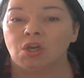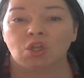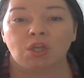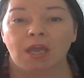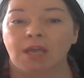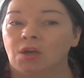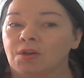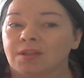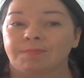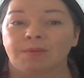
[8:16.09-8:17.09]
she and her
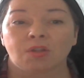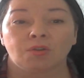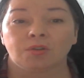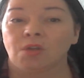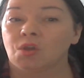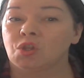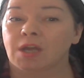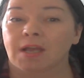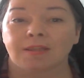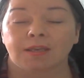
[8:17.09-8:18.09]
husband stood no
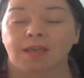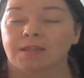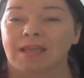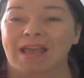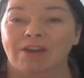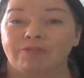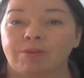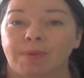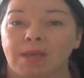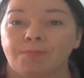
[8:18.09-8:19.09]
chance against the
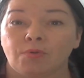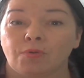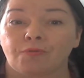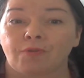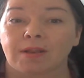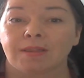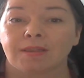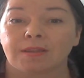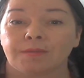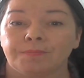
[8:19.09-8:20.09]
angry people of France.